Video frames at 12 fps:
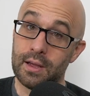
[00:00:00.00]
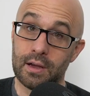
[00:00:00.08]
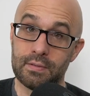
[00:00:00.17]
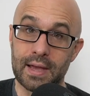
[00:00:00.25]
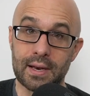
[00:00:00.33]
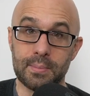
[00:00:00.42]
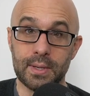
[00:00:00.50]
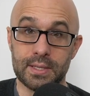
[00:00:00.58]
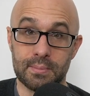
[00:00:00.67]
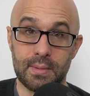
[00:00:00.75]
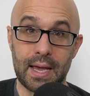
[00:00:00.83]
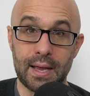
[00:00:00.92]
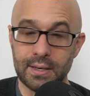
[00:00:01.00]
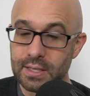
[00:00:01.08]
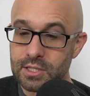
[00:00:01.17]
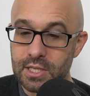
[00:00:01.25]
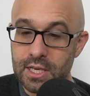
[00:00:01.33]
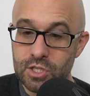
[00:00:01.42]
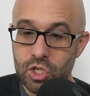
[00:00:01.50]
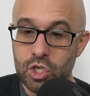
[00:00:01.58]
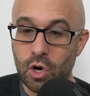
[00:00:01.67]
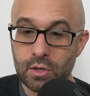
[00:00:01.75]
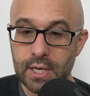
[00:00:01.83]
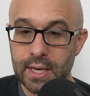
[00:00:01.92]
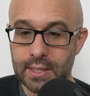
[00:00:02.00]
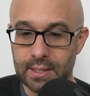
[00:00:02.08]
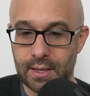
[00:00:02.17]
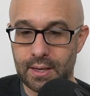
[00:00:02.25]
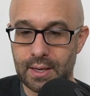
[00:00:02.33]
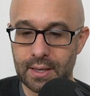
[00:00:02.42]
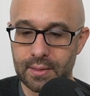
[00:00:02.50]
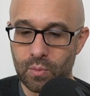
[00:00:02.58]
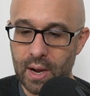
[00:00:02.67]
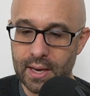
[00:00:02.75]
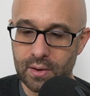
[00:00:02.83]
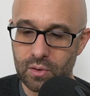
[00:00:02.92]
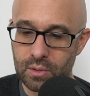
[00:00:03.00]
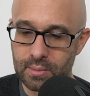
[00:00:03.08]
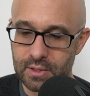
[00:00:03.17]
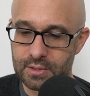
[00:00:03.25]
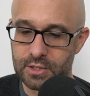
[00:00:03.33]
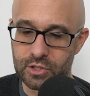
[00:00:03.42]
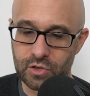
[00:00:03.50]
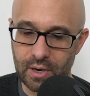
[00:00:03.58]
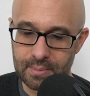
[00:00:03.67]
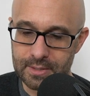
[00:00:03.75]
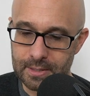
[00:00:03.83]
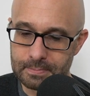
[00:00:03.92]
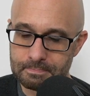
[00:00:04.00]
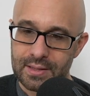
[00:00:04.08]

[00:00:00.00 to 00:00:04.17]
of animalism, and it's shocking in the way Orwell describes it.